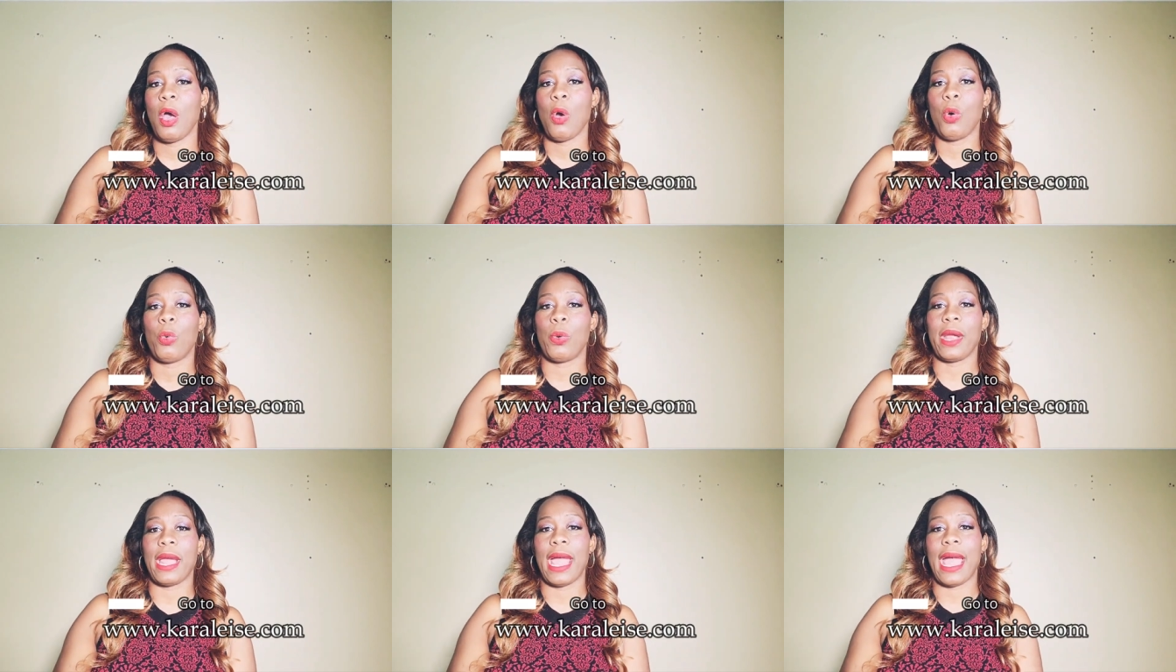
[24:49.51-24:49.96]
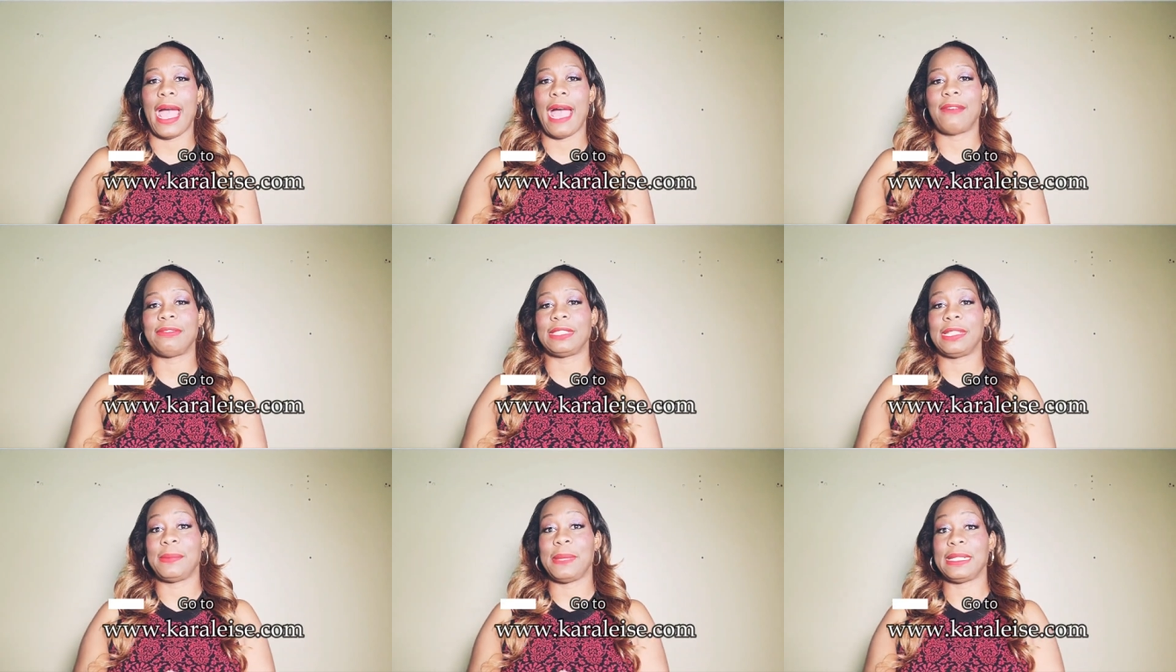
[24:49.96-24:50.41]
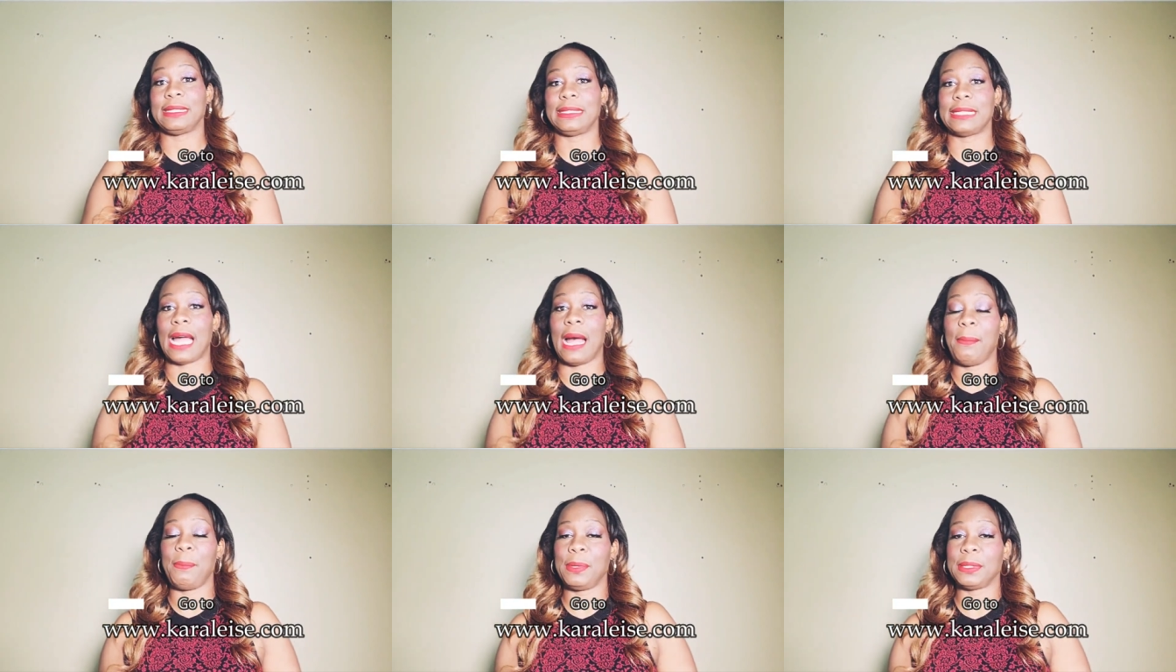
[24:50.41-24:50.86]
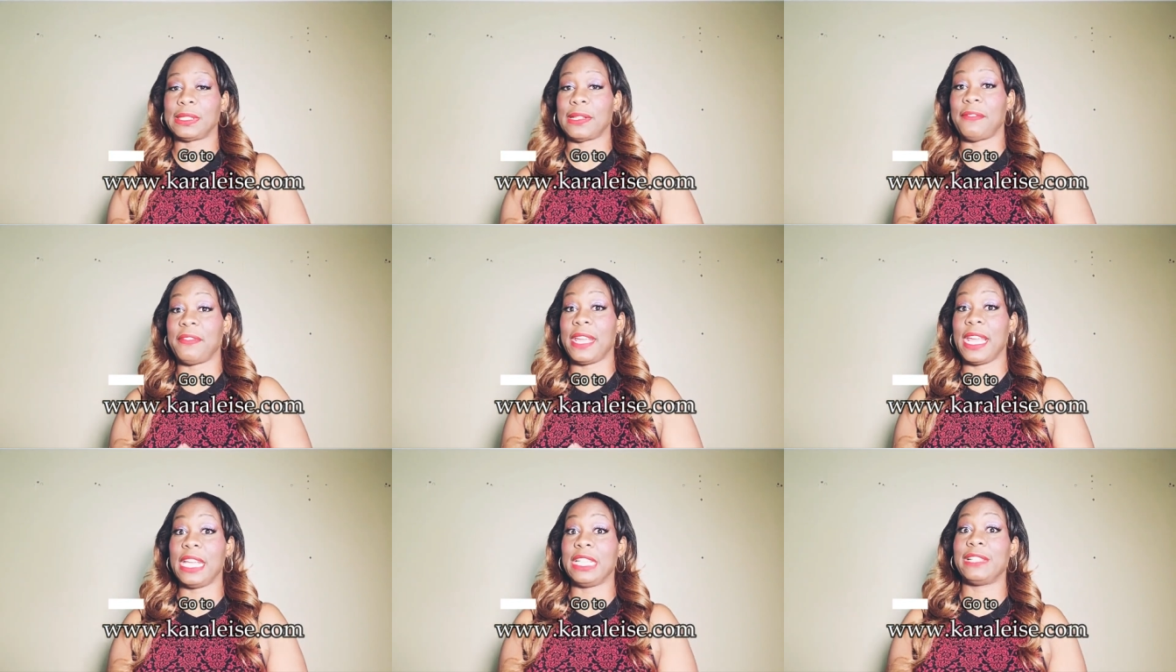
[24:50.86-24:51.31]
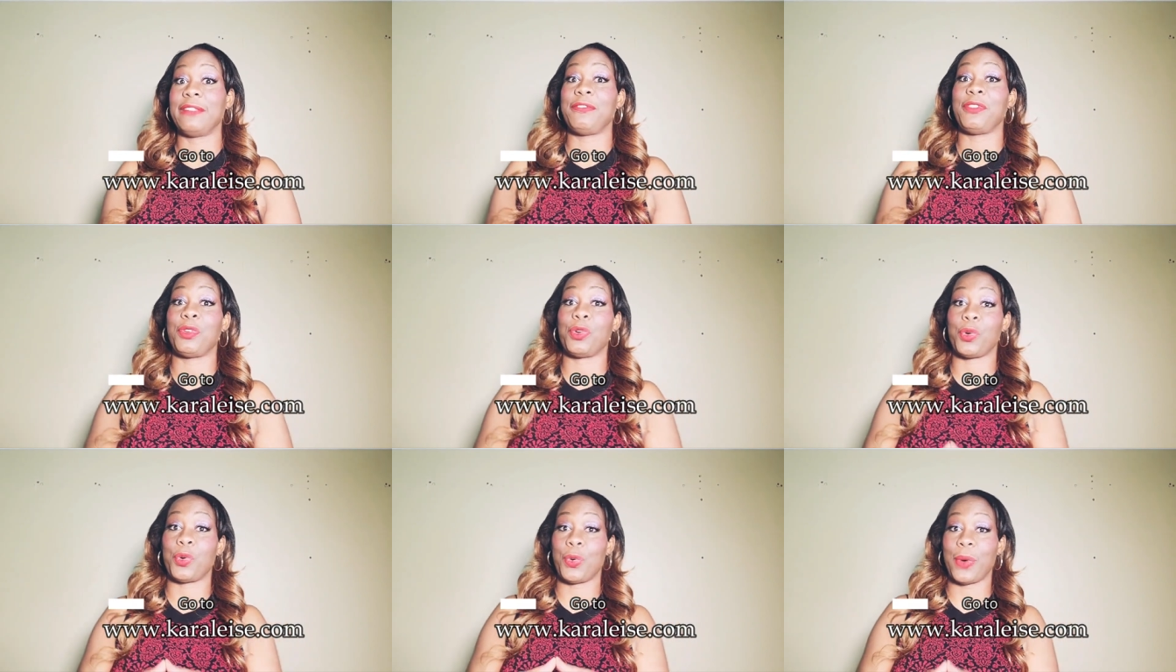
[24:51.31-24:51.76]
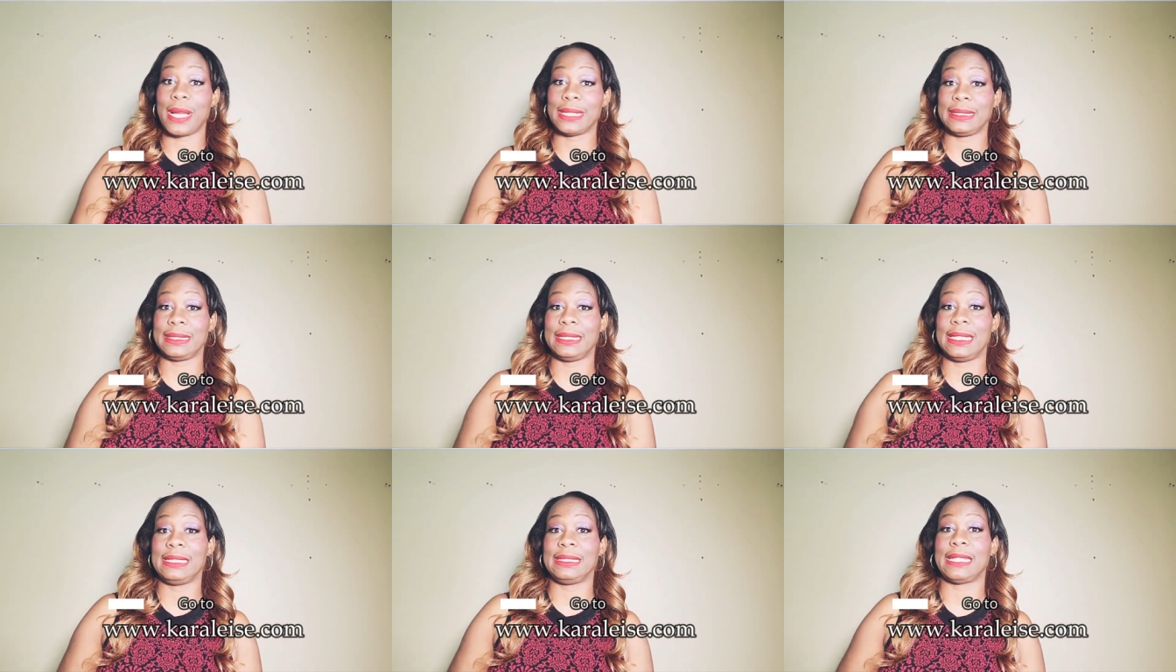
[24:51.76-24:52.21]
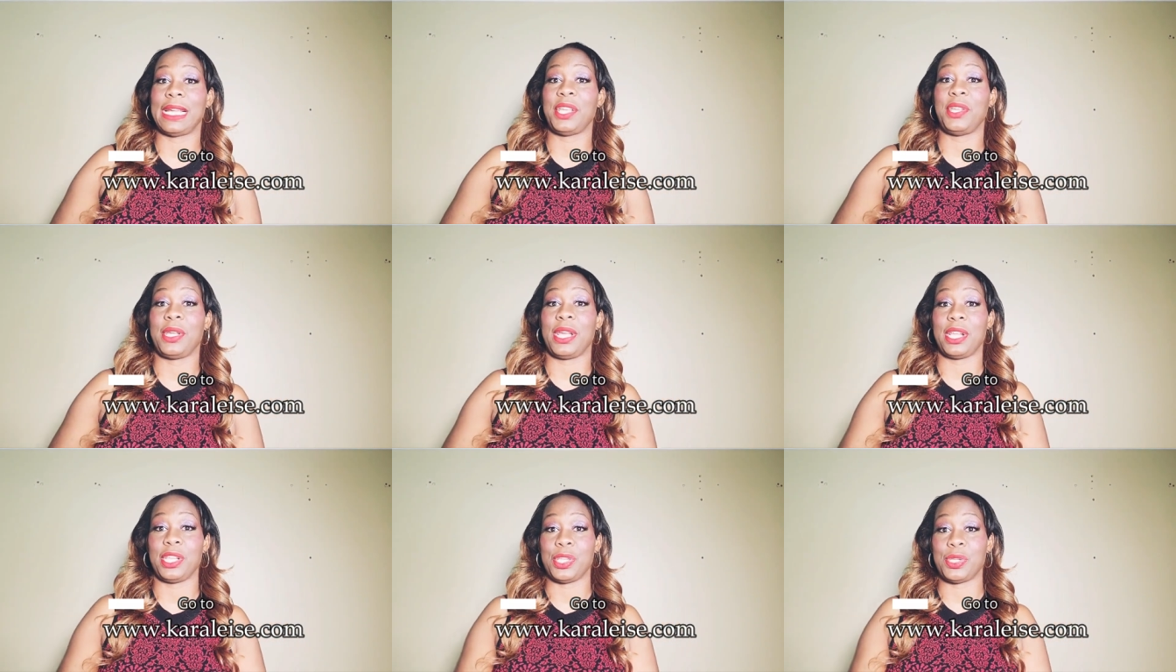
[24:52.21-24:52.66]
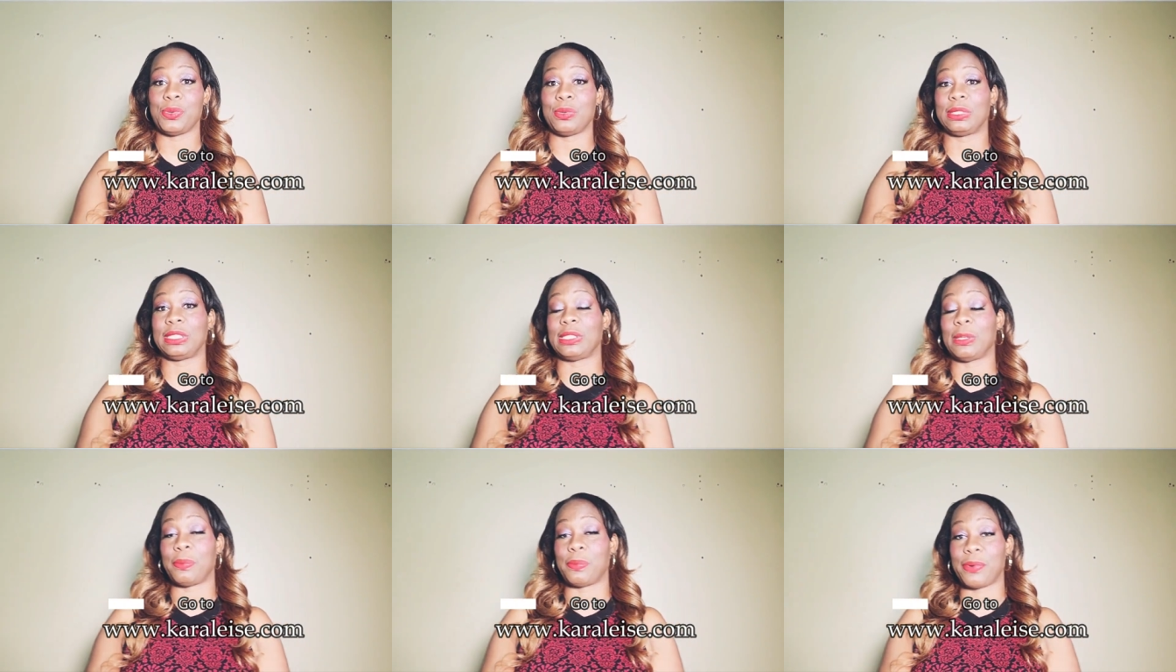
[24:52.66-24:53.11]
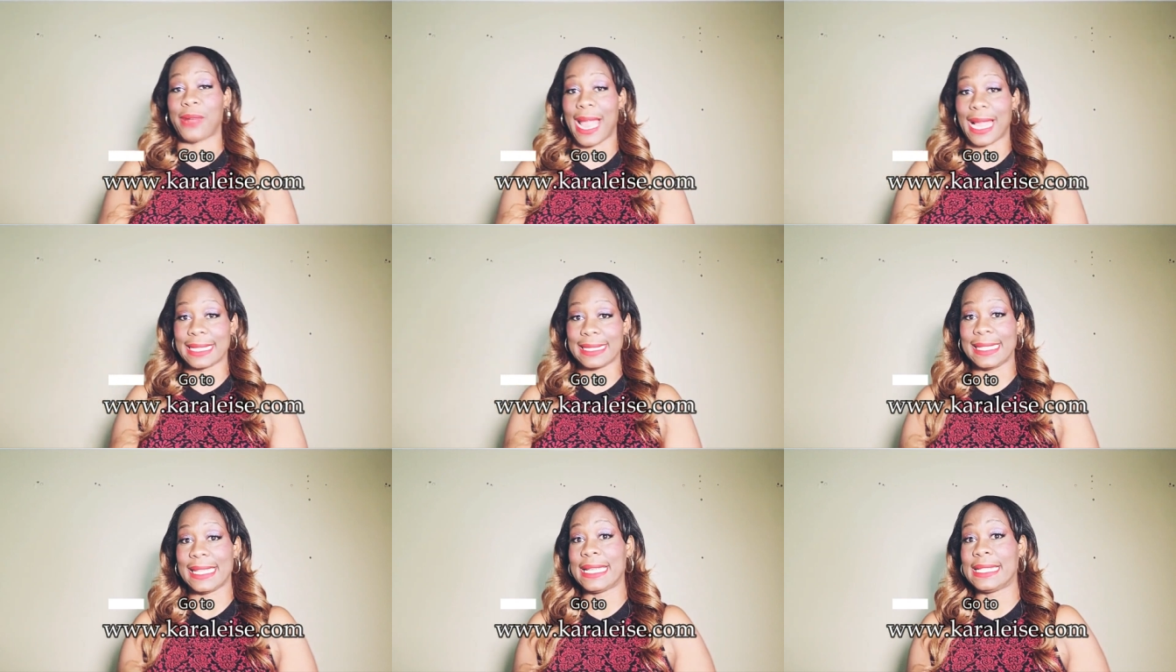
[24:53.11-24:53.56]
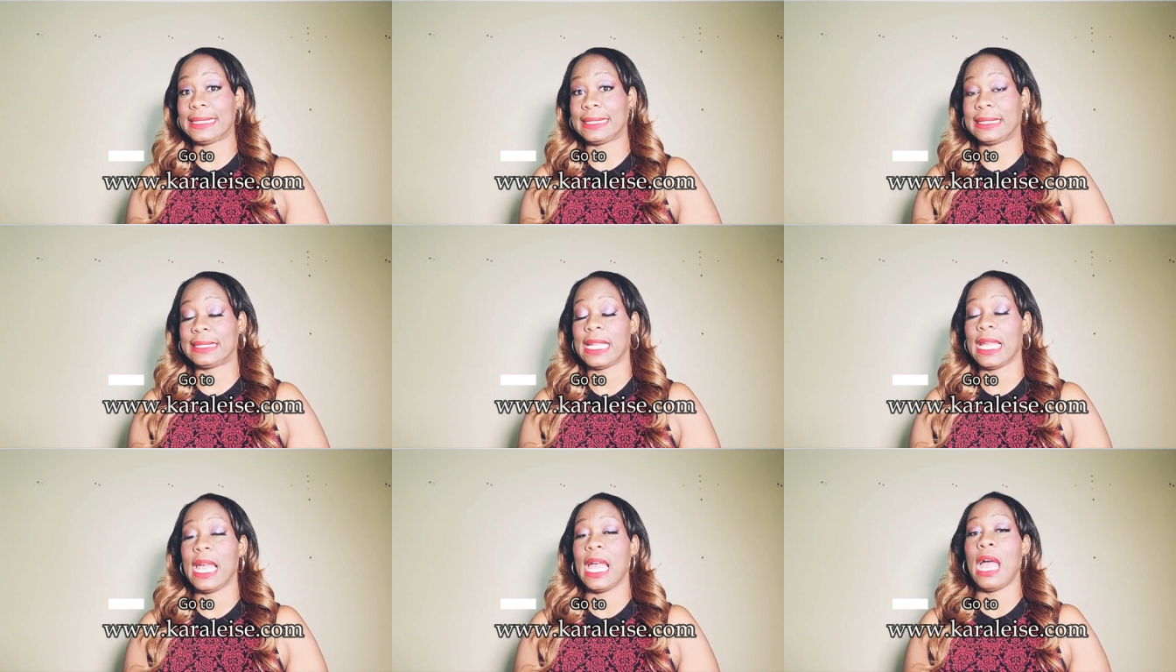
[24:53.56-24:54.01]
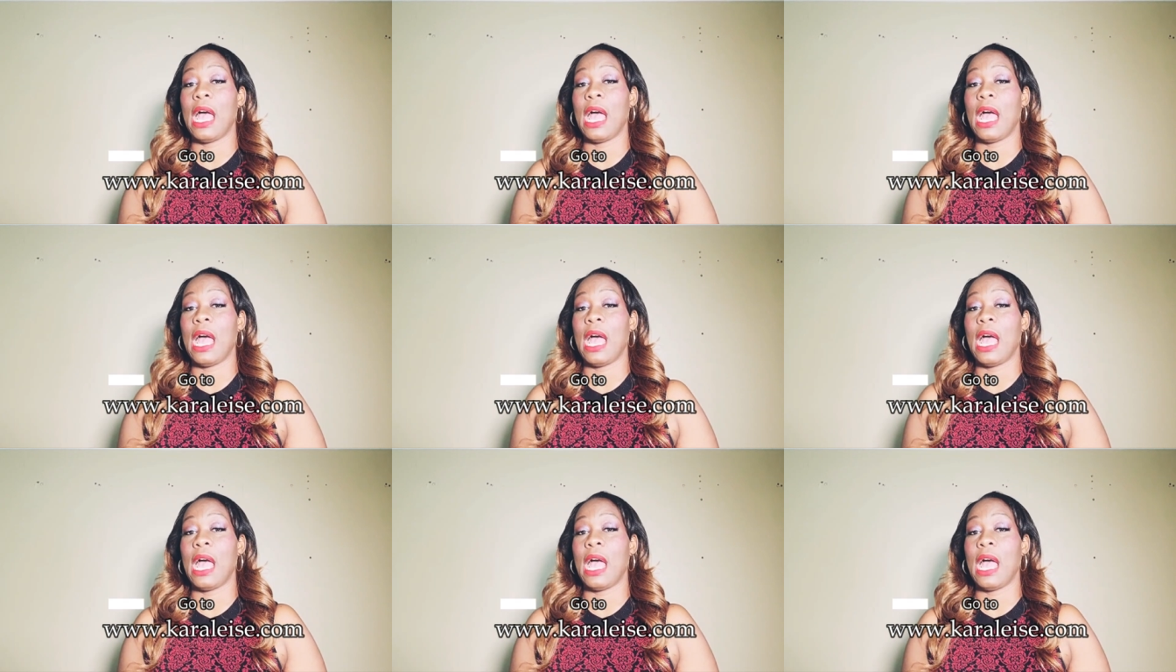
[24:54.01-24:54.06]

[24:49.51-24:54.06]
where I have some examples of interview questions that you can use to practice